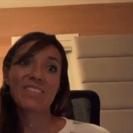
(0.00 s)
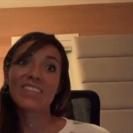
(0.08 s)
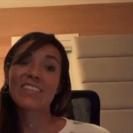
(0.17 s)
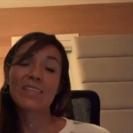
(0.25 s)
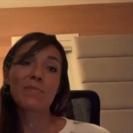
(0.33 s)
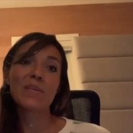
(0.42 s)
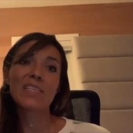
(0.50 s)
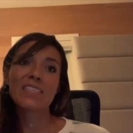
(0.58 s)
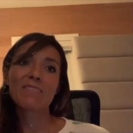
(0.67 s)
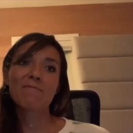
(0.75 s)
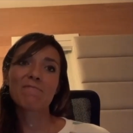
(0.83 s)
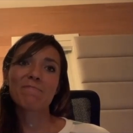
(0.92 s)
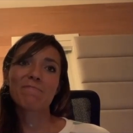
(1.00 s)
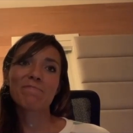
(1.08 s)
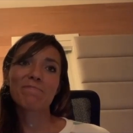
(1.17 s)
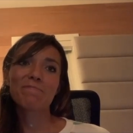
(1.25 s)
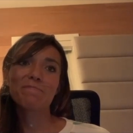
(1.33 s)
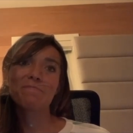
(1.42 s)
amazing.
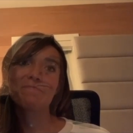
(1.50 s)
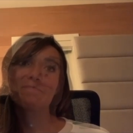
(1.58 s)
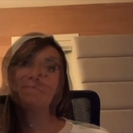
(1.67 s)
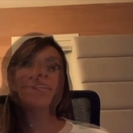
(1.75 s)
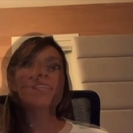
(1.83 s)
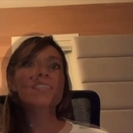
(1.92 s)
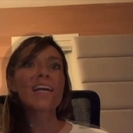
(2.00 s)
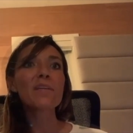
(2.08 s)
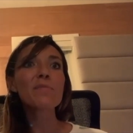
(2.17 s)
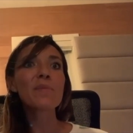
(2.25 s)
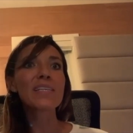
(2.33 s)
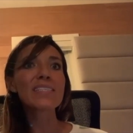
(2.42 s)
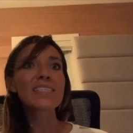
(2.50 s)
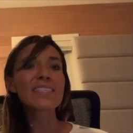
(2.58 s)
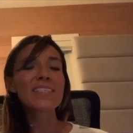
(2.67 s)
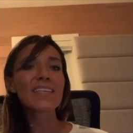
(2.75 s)
Yeah. It gives excitement.